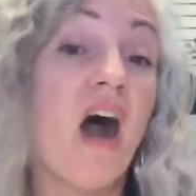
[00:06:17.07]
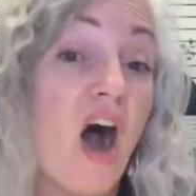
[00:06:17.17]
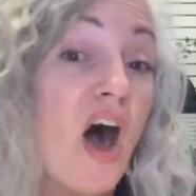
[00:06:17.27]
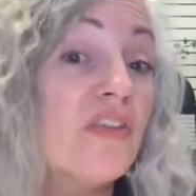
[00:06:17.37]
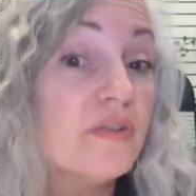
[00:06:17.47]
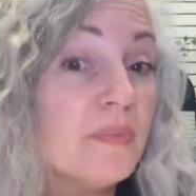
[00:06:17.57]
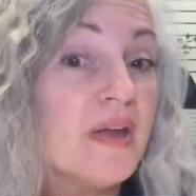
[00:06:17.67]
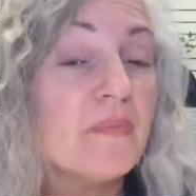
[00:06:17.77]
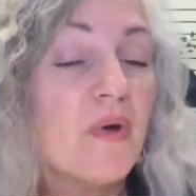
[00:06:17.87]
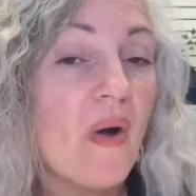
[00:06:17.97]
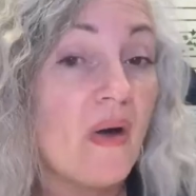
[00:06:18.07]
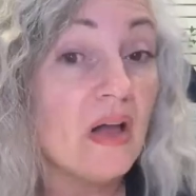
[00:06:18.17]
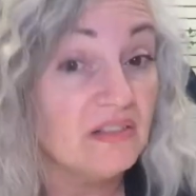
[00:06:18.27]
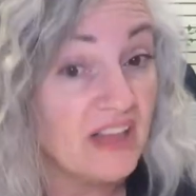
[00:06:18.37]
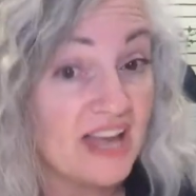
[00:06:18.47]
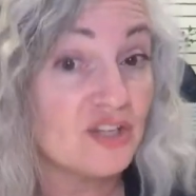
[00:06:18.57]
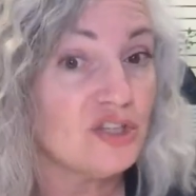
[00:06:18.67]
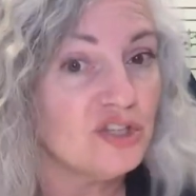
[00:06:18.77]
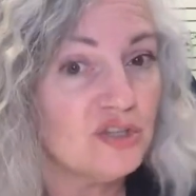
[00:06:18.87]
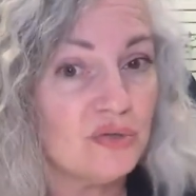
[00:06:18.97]
Other people like
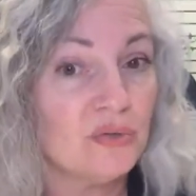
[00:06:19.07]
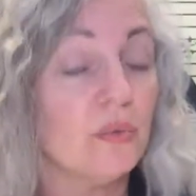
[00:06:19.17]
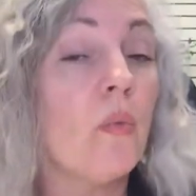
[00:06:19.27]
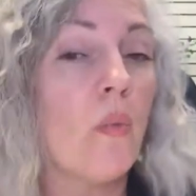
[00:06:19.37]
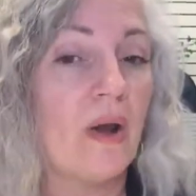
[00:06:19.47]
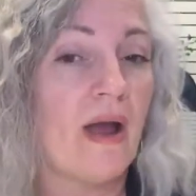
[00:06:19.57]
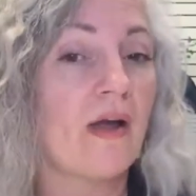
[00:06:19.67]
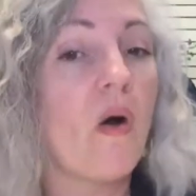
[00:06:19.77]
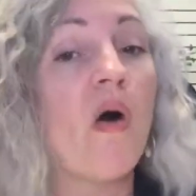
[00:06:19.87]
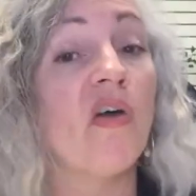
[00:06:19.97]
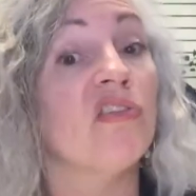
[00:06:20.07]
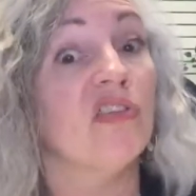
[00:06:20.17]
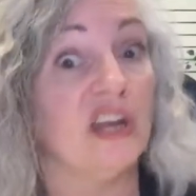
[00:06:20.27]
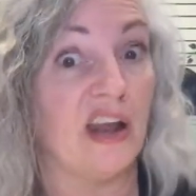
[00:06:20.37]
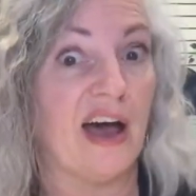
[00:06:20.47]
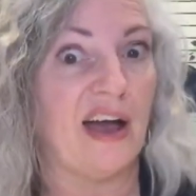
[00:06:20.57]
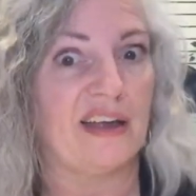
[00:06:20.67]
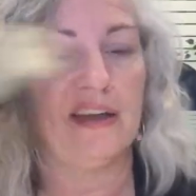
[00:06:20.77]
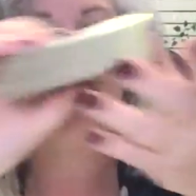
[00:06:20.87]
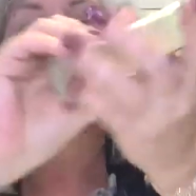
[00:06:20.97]
to do what I call the knock.